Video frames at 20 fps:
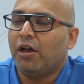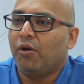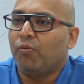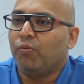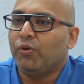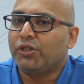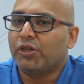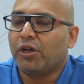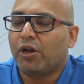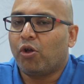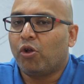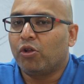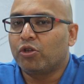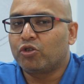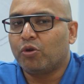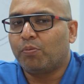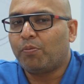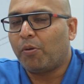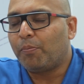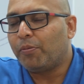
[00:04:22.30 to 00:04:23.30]
which are
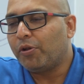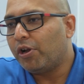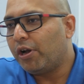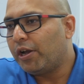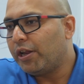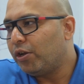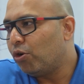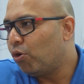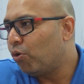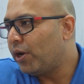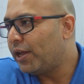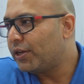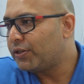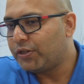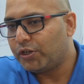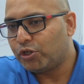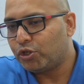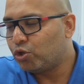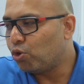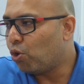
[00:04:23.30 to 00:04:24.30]
also popularly known as
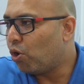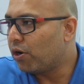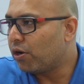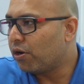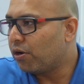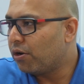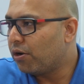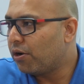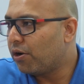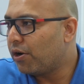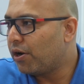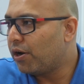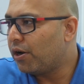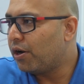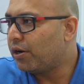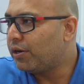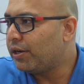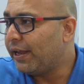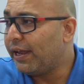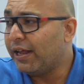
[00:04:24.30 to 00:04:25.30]
the
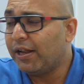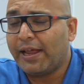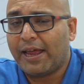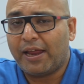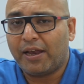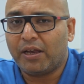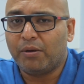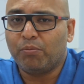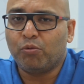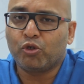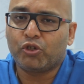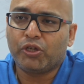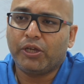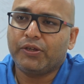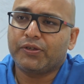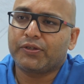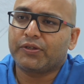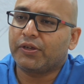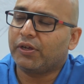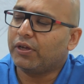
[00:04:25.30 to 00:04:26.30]
shorter tail end
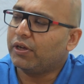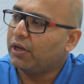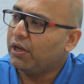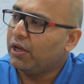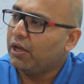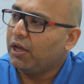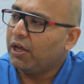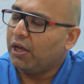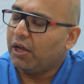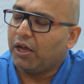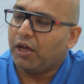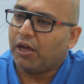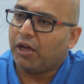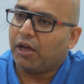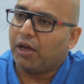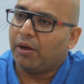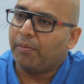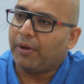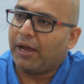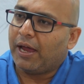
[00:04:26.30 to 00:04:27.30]
bushings,
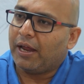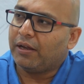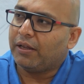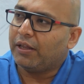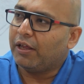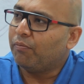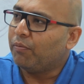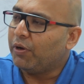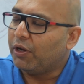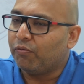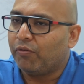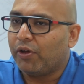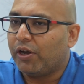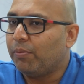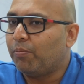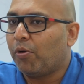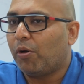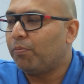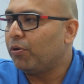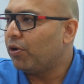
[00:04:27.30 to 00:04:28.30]
and they've been
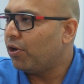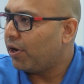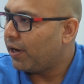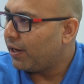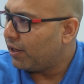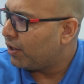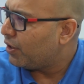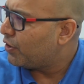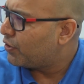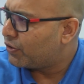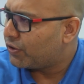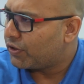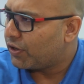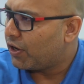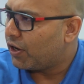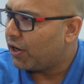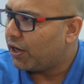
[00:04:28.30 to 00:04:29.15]
very popular in this